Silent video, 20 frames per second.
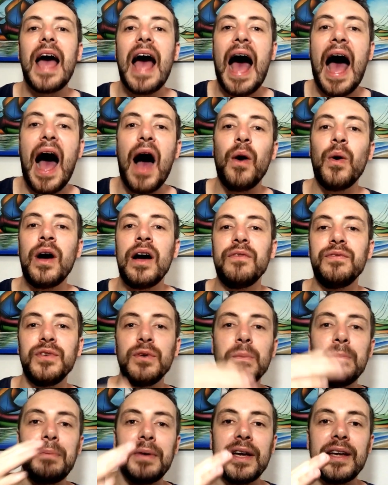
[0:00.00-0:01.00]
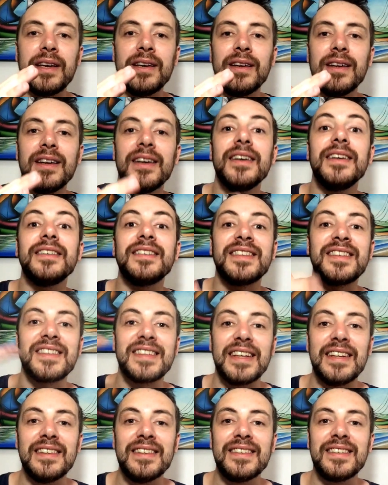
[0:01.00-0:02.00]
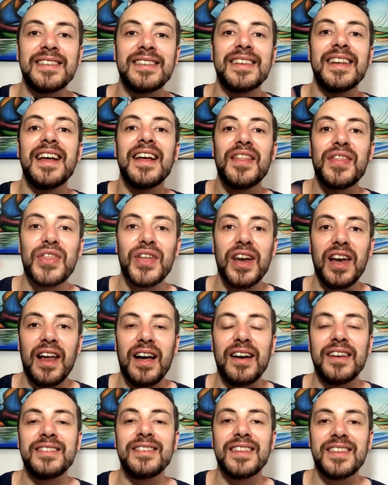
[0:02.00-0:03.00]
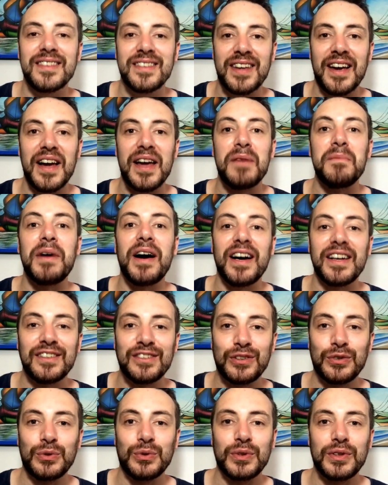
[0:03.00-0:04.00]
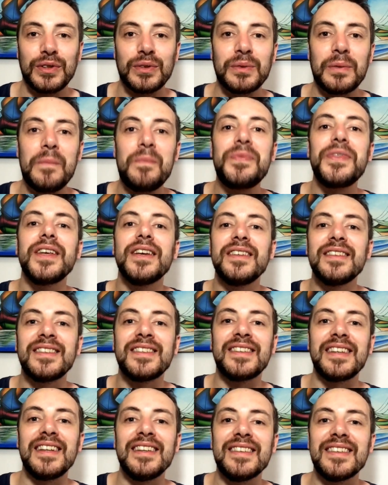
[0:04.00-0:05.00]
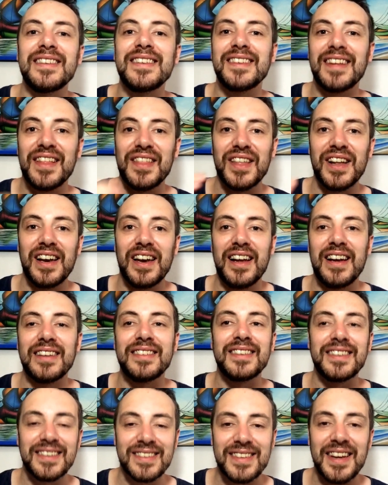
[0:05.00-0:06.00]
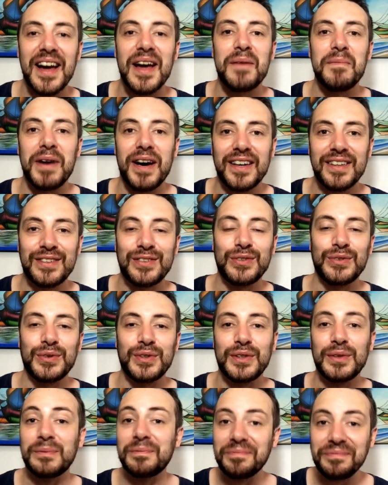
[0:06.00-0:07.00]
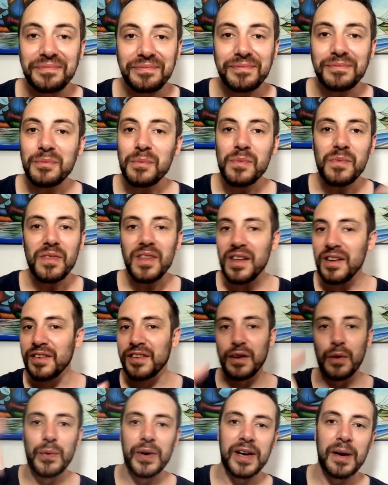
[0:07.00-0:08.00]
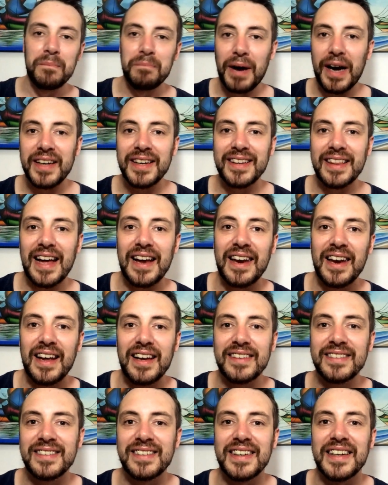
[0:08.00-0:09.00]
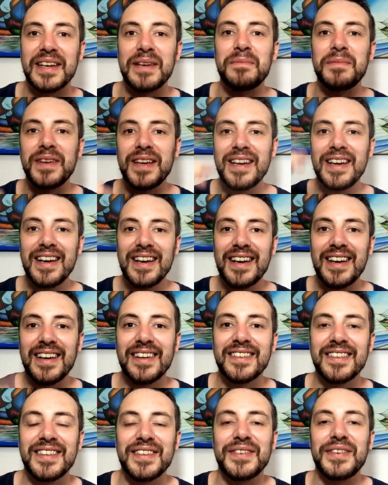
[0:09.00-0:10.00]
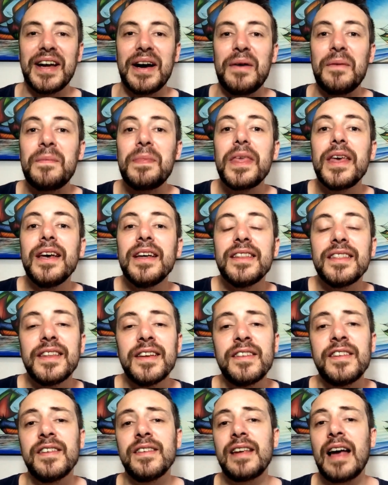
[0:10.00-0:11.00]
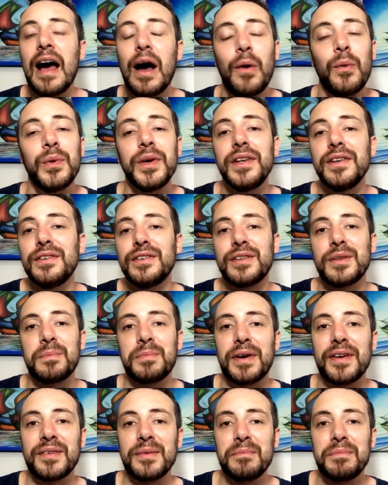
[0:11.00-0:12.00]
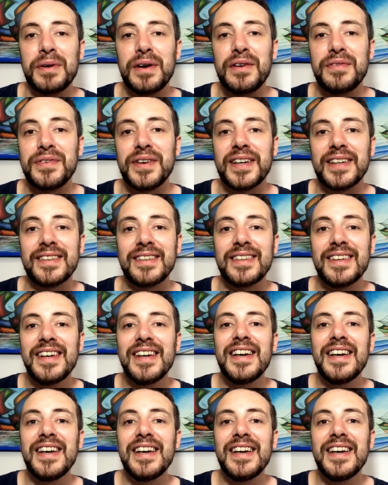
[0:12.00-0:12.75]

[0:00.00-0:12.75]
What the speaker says: How have you been since the last time I saw you? Since the last time I saw you. So we're combining that last time until now. This is how we use the present perfect.